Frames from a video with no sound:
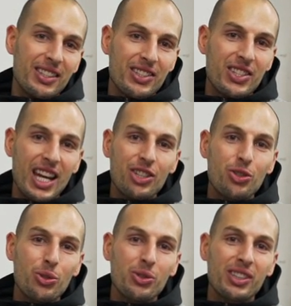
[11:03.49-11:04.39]
Stay
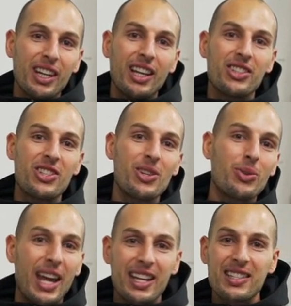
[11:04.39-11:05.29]
tuned and see you
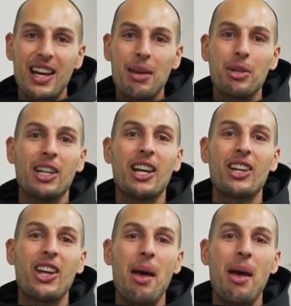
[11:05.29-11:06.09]
next time in another